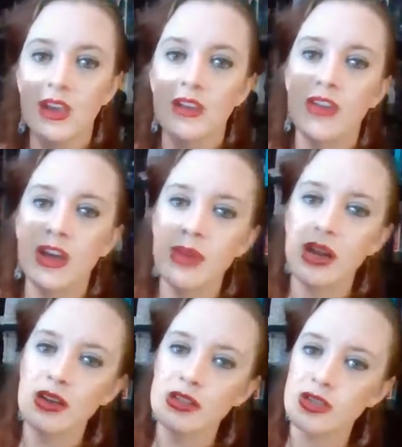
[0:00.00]
Vampire
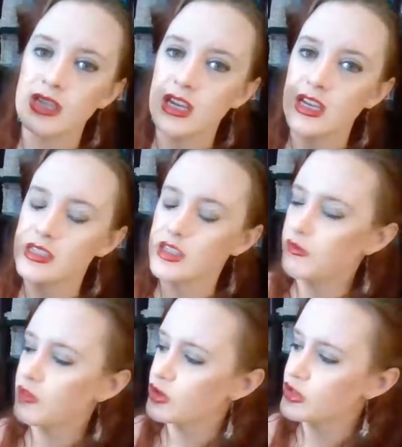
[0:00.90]
Hunter D is the
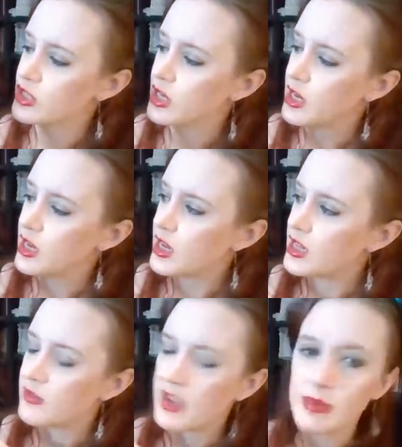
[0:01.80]
first
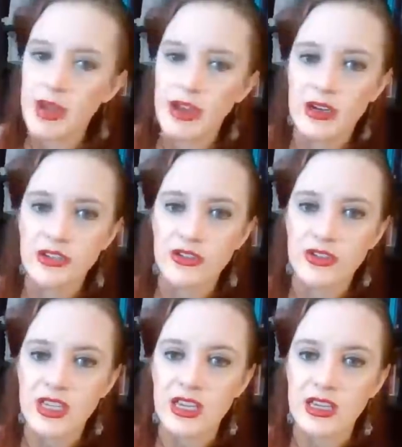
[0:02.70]
in the Vampire Hunter
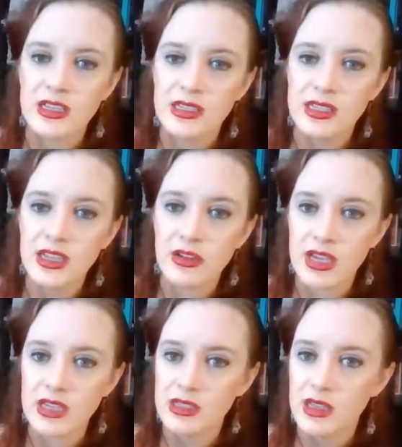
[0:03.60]
D
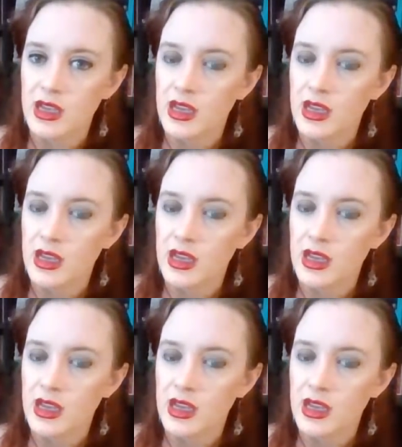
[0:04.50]
series.